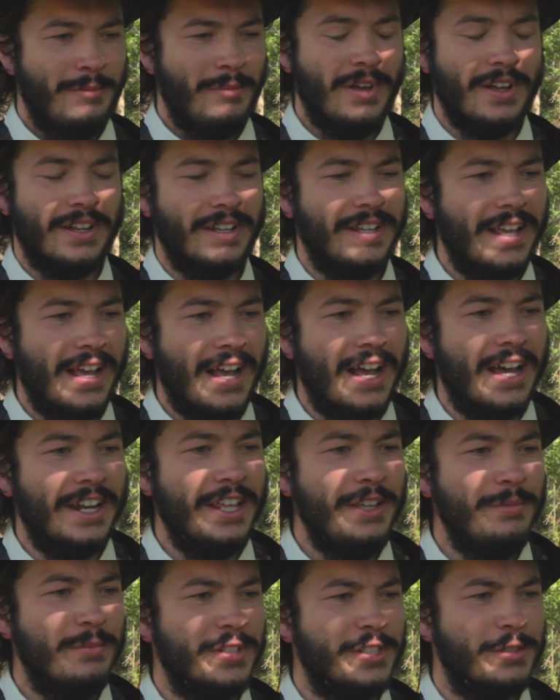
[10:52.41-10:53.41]
My God,
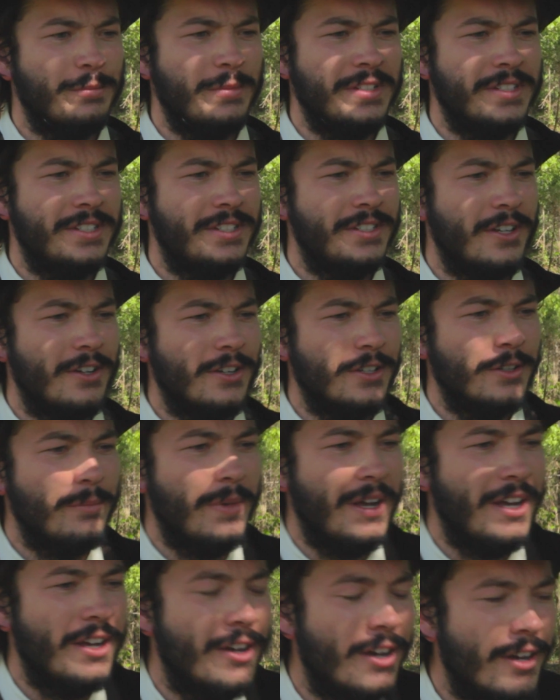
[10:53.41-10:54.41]
he must have been stung
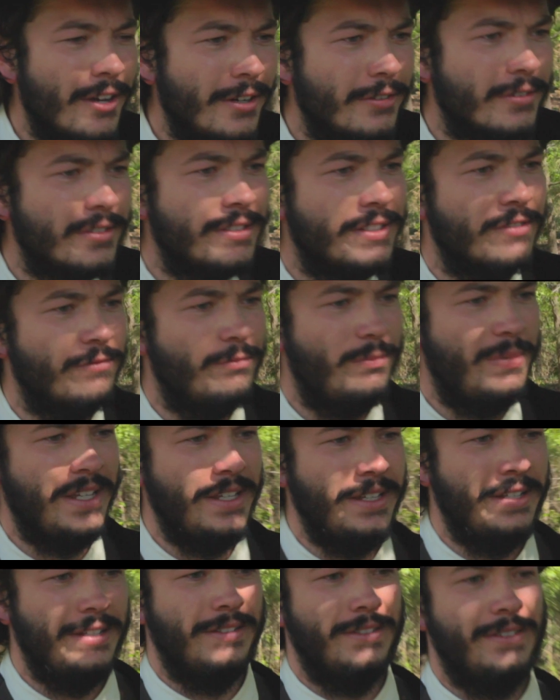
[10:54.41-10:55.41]
by hundreds of
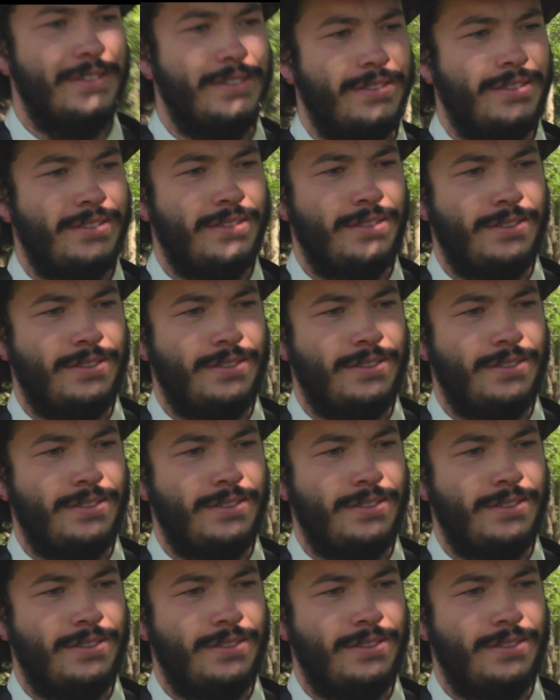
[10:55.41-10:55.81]
bees.